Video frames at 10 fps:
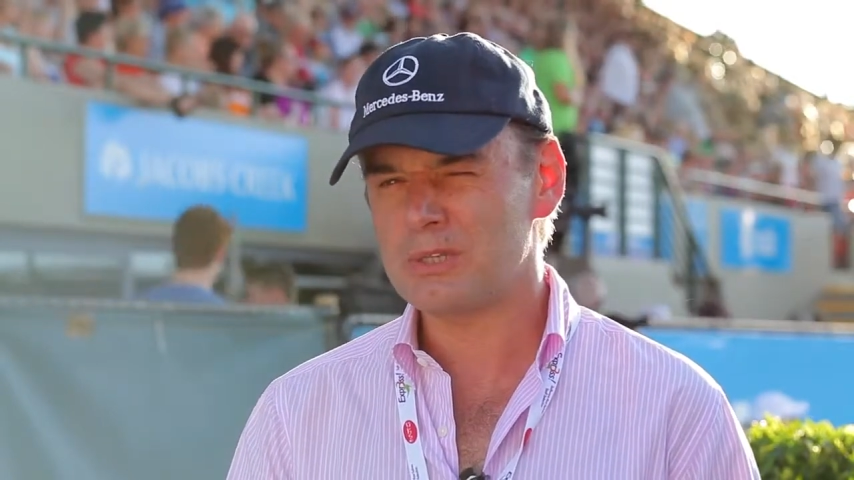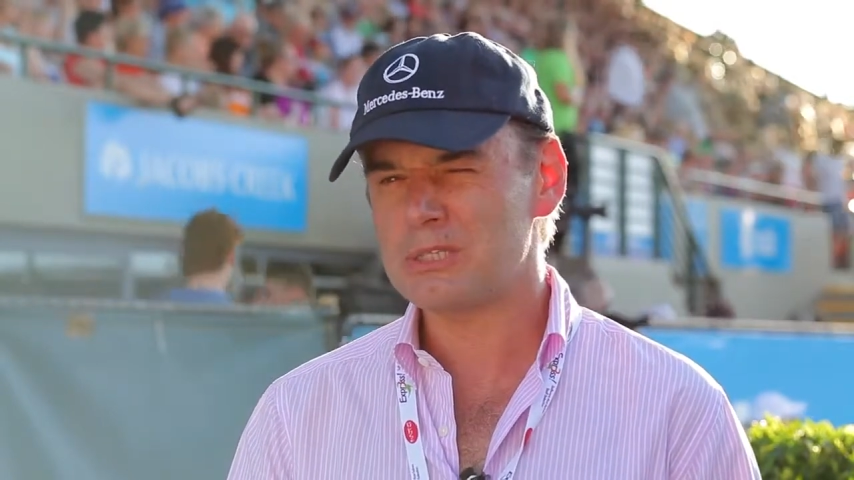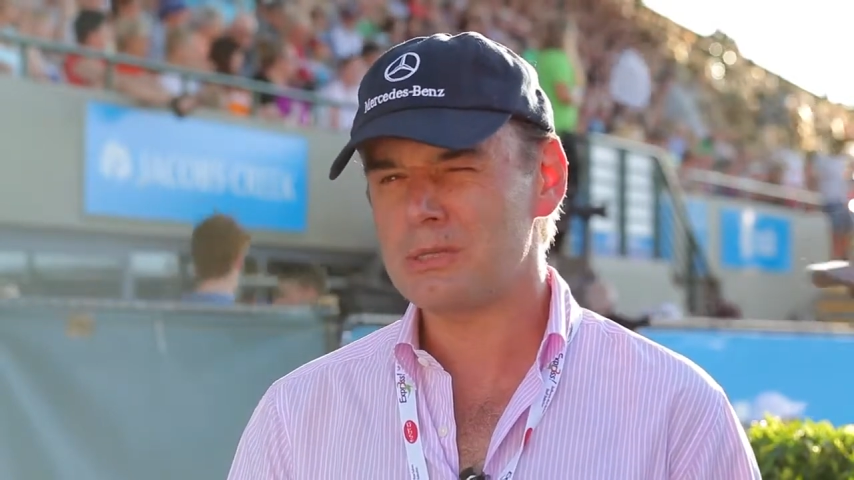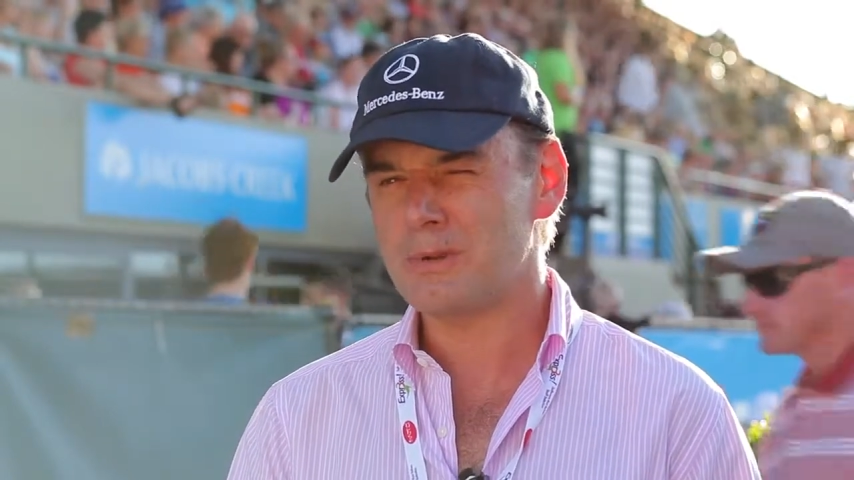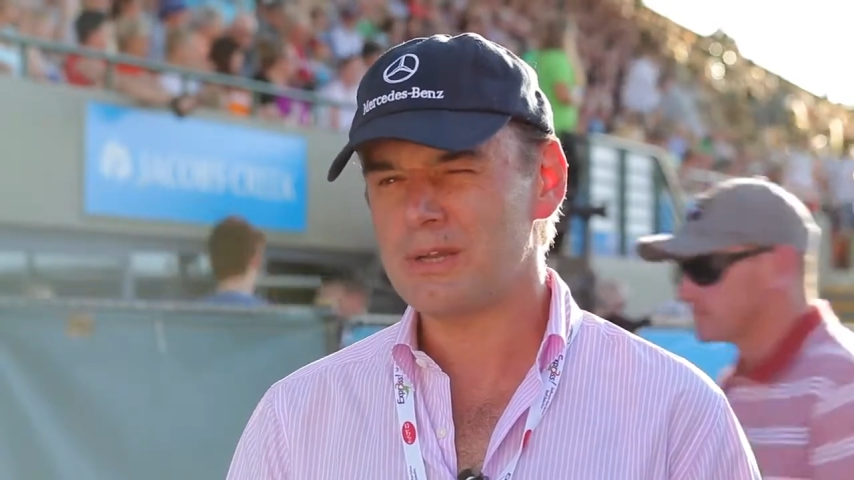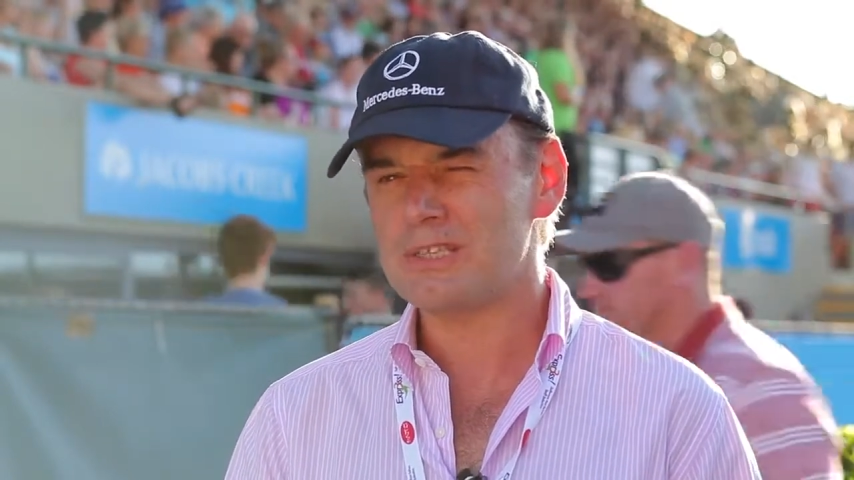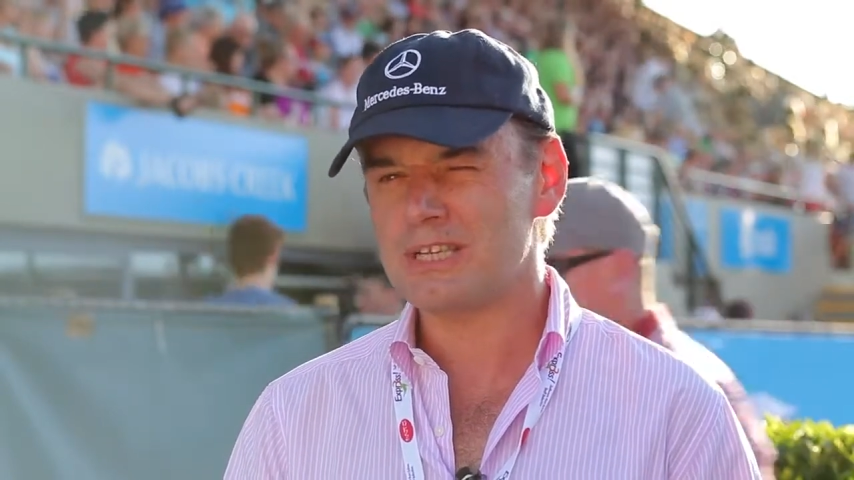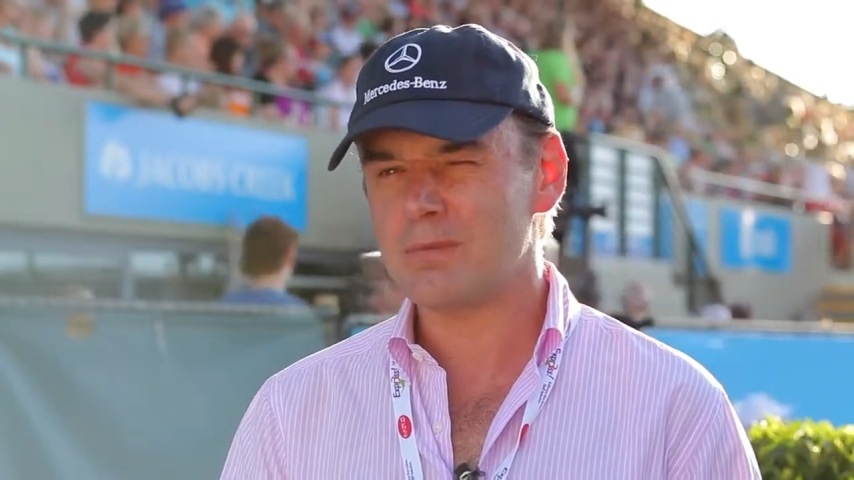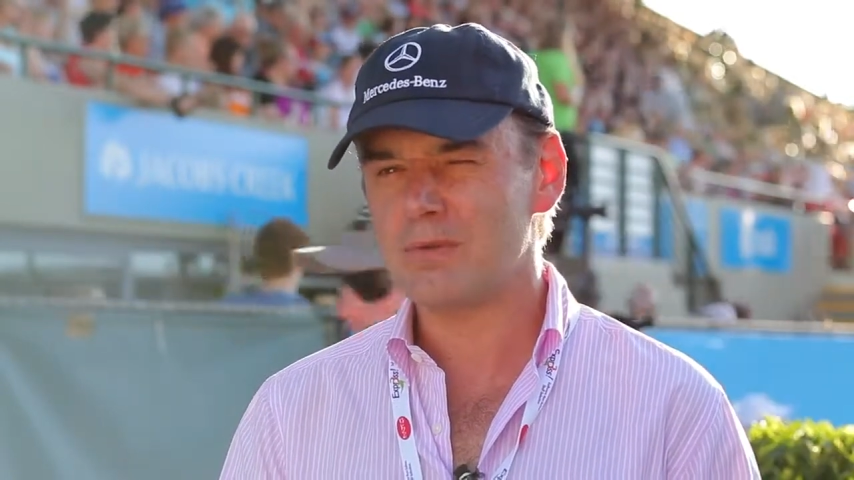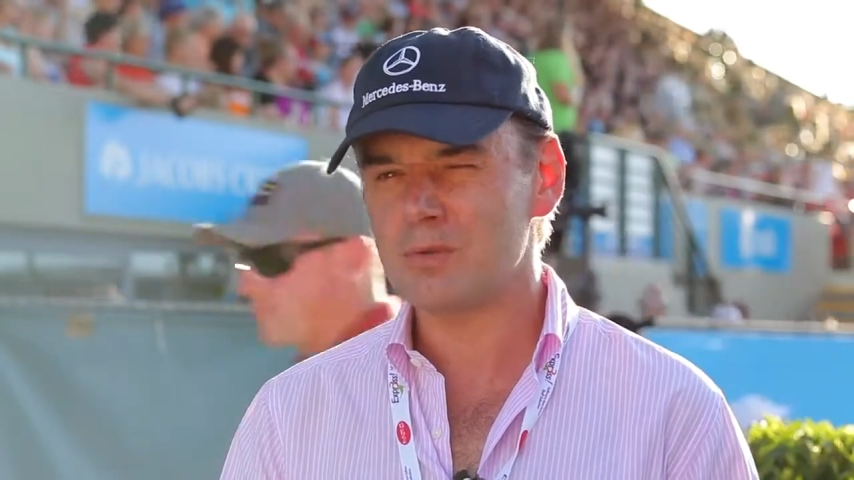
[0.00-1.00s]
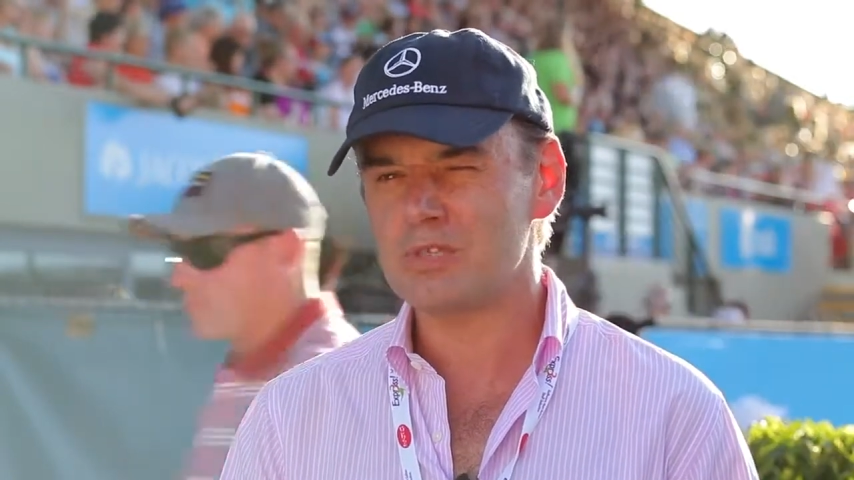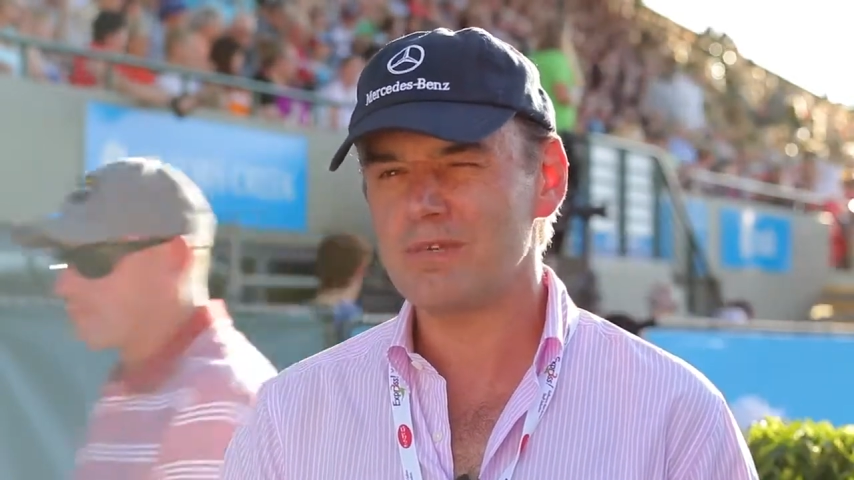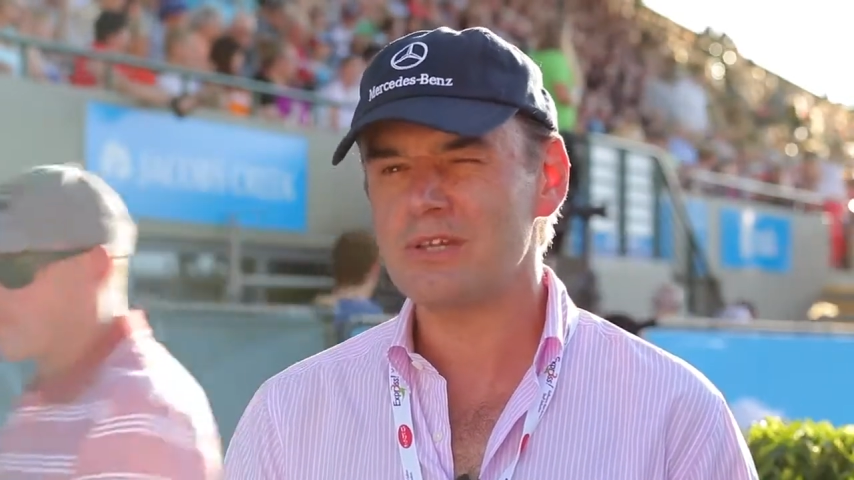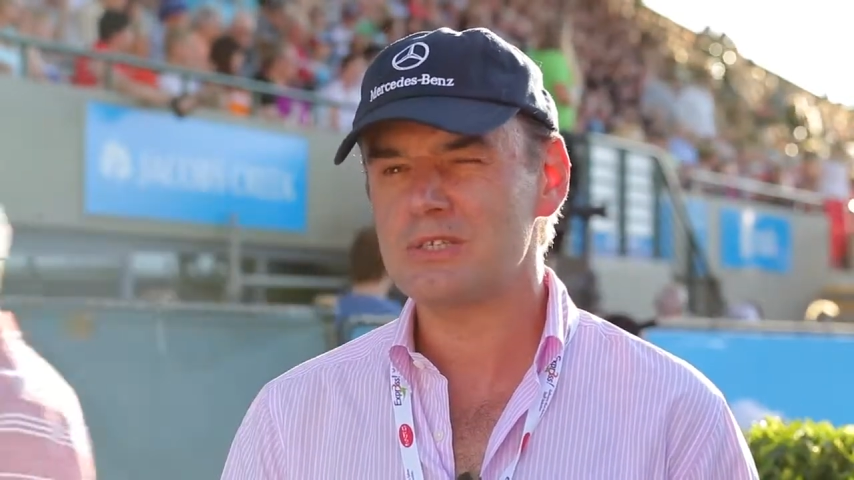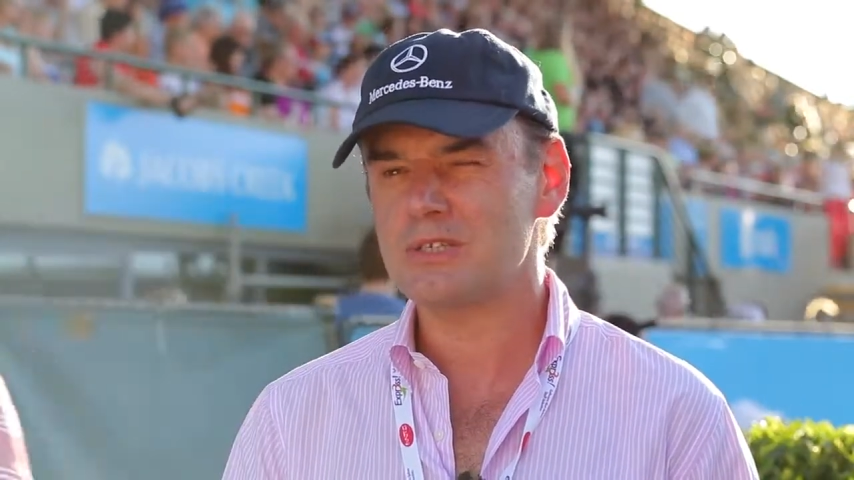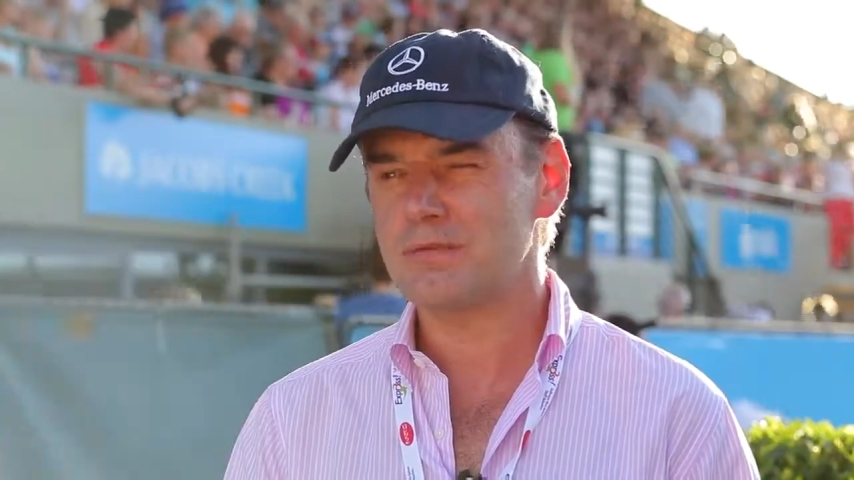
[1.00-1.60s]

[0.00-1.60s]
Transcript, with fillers: participating in some of those events in